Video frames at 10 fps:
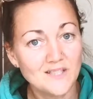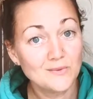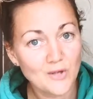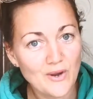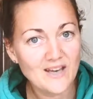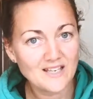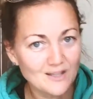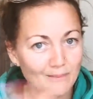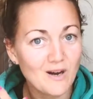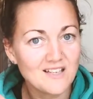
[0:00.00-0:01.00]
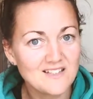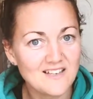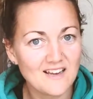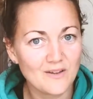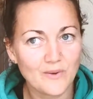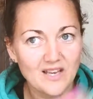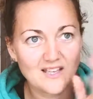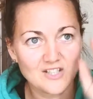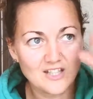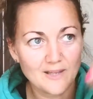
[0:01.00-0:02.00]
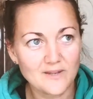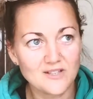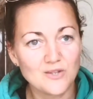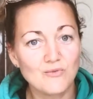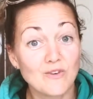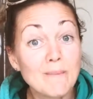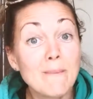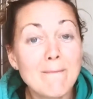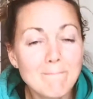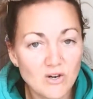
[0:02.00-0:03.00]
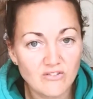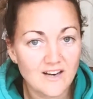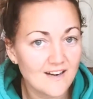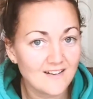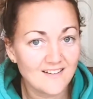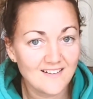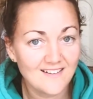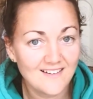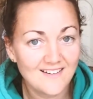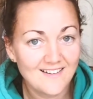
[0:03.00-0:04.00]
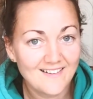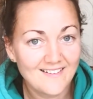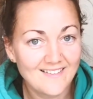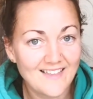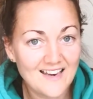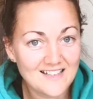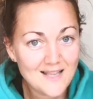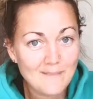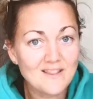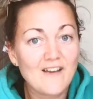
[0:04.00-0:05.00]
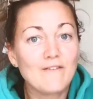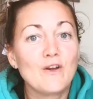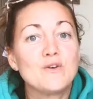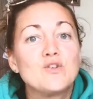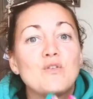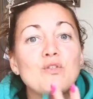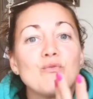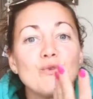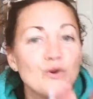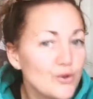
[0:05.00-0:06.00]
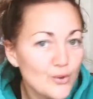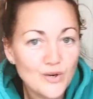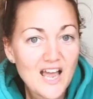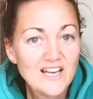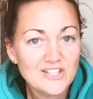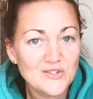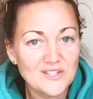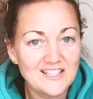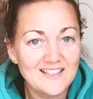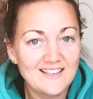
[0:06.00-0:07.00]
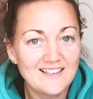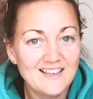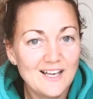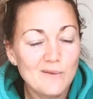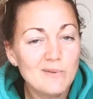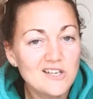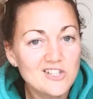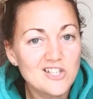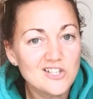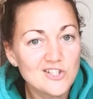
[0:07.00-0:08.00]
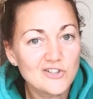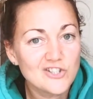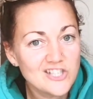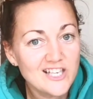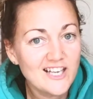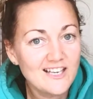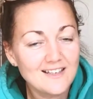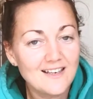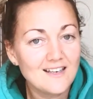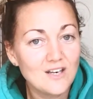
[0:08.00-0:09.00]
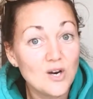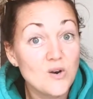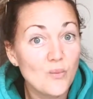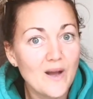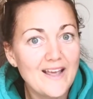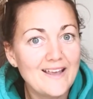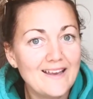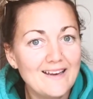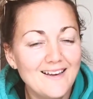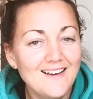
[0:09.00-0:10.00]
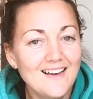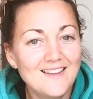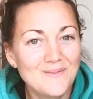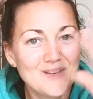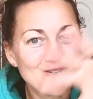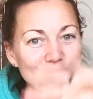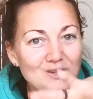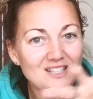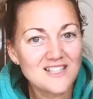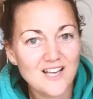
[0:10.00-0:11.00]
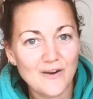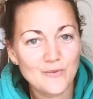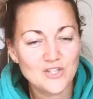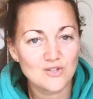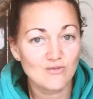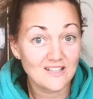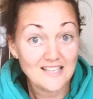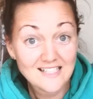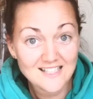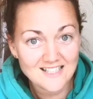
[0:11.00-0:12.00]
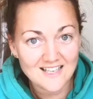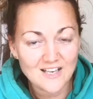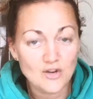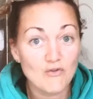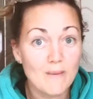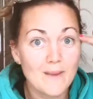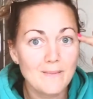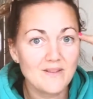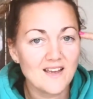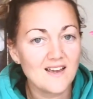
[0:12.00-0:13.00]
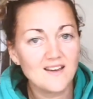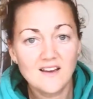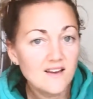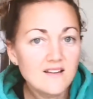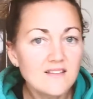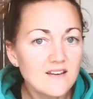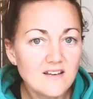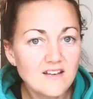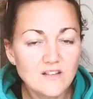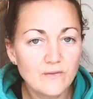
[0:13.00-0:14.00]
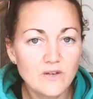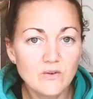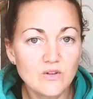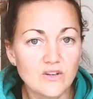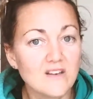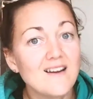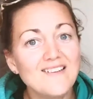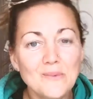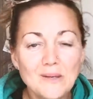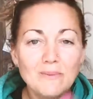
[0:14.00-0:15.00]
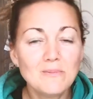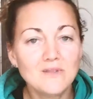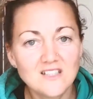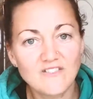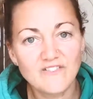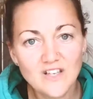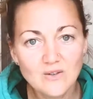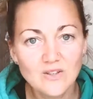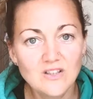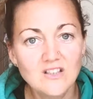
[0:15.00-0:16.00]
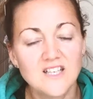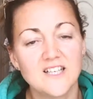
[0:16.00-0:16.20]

know how to get the mindset out of the way and slip into remembering that it's something that flows through you naturally, but it's just your shit getting in the way. And then when you do this stuff, which is releases it, and you remember that, then you get to feel good. And when people get to feel good,